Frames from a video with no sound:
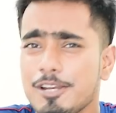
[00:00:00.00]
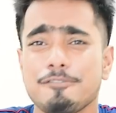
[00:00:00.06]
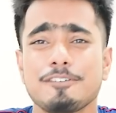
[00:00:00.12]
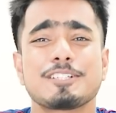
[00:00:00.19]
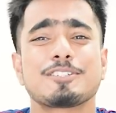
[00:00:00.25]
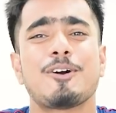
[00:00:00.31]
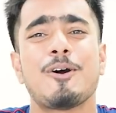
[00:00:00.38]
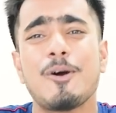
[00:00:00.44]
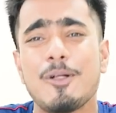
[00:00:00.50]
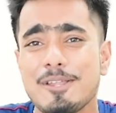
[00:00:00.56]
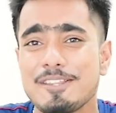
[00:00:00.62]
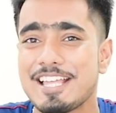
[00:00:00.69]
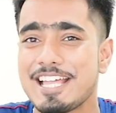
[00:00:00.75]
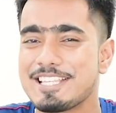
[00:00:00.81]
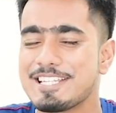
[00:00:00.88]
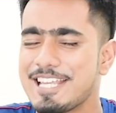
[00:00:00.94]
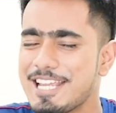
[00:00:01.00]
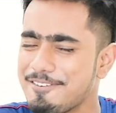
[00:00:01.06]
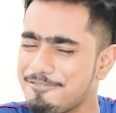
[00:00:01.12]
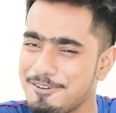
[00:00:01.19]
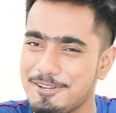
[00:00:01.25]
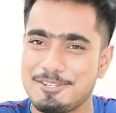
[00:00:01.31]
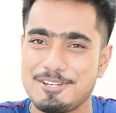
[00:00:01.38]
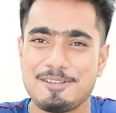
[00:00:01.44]
going to fix all of that today in
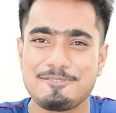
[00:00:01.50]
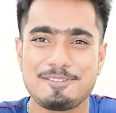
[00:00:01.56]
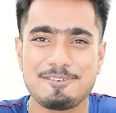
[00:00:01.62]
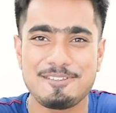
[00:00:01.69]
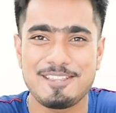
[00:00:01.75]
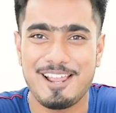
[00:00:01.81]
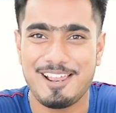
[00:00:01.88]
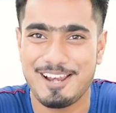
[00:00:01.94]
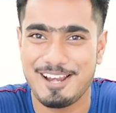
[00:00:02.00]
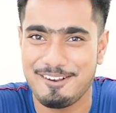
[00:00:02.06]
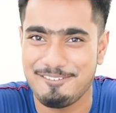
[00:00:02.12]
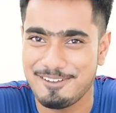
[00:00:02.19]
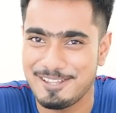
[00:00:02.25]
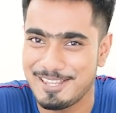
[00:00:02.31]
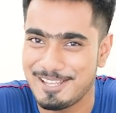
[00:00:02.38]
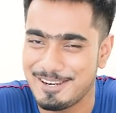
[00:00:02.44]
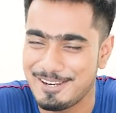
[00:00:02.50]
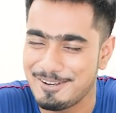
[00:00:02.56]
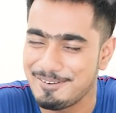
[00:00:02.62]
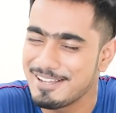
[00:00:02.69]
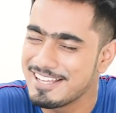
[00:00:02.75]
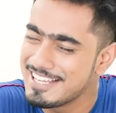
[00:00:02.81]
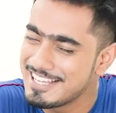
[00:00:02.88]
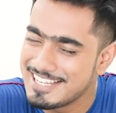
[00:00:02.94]
Photoshop, so without any further
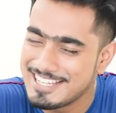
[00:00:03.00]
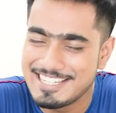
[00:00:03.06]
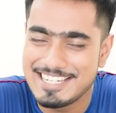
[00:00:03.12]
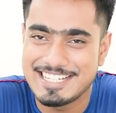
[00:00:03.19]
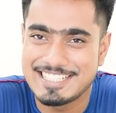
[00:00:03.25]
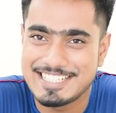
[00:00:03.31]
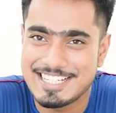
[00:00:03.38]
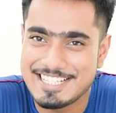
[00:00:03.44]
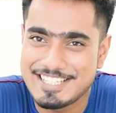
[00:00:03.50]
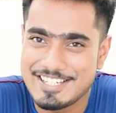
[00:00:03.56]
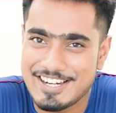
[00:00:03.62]
ado, let's get